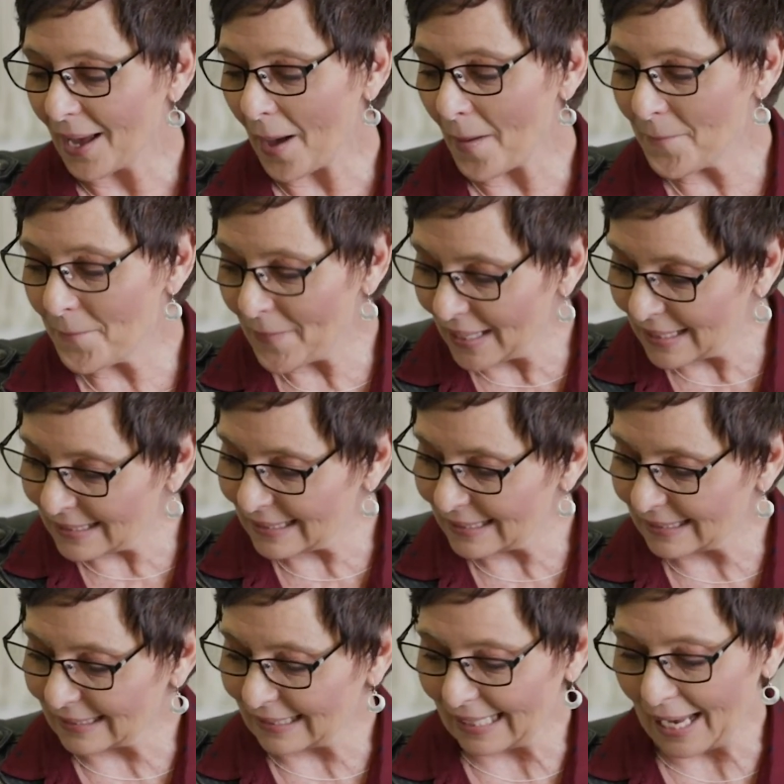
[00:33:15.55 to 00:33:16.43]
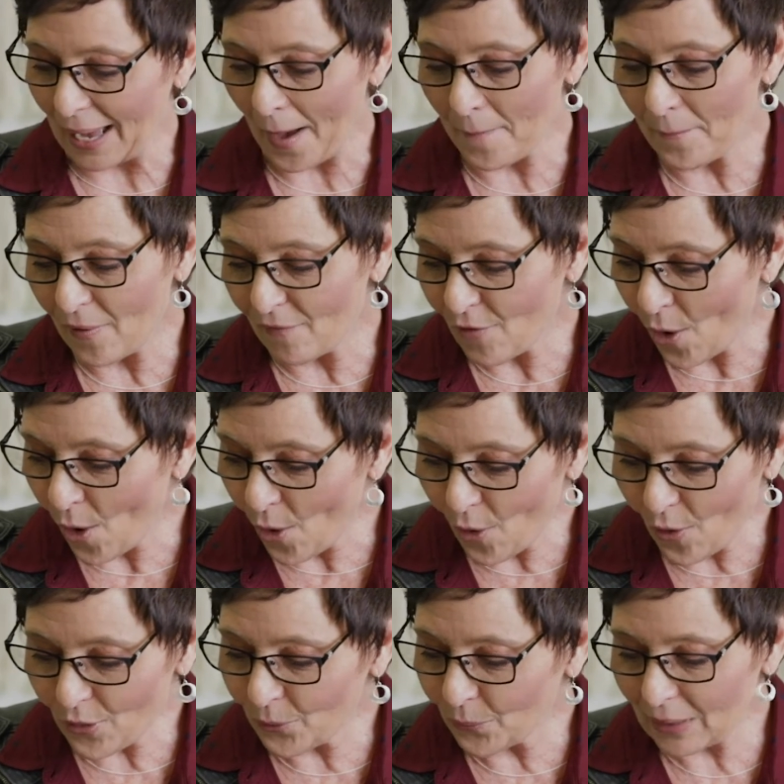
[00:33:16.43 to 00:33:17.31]
abundantly, above
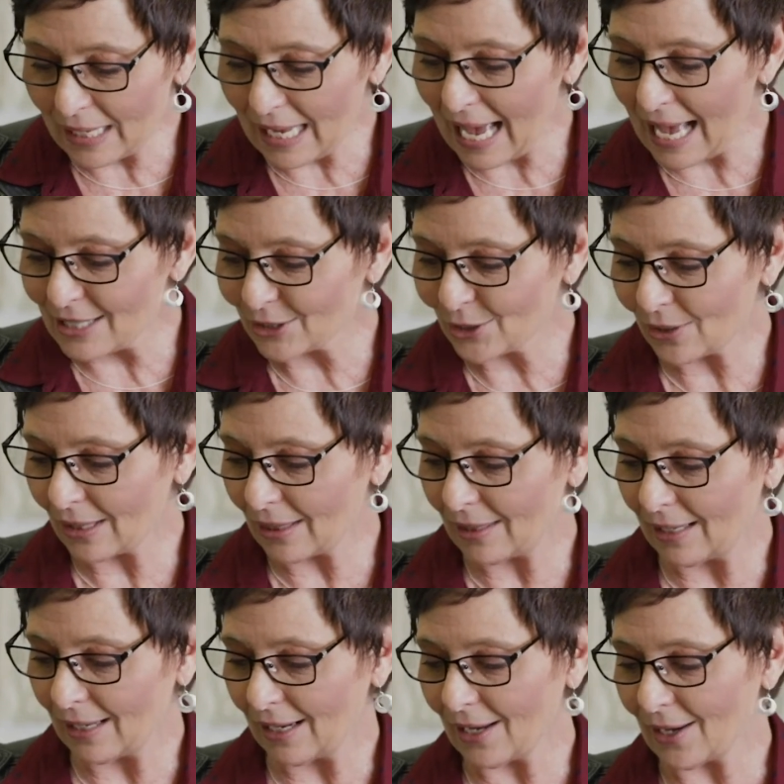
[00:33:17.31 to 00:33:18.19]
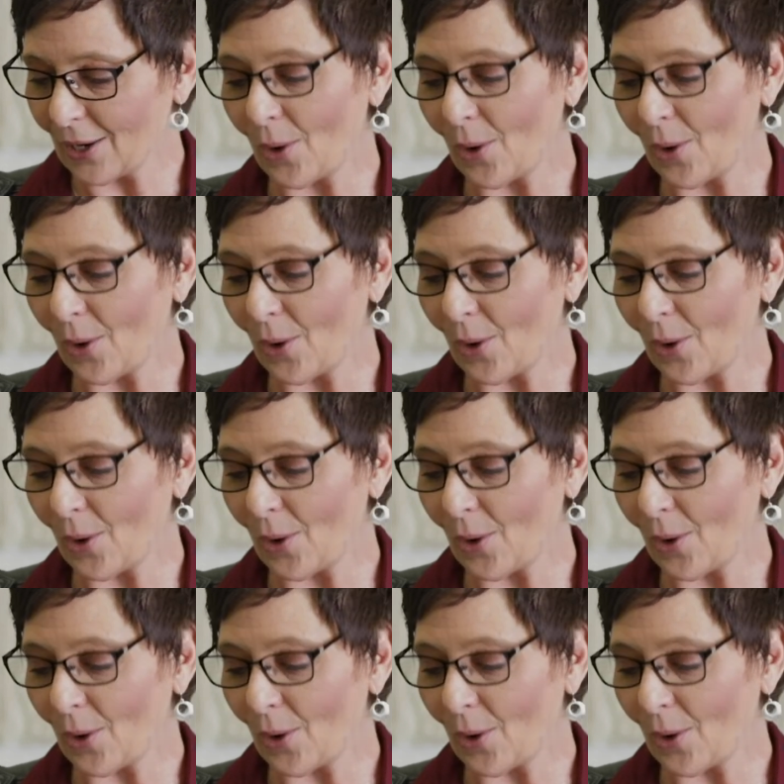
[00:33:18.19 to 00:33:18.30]
all that we ask or think,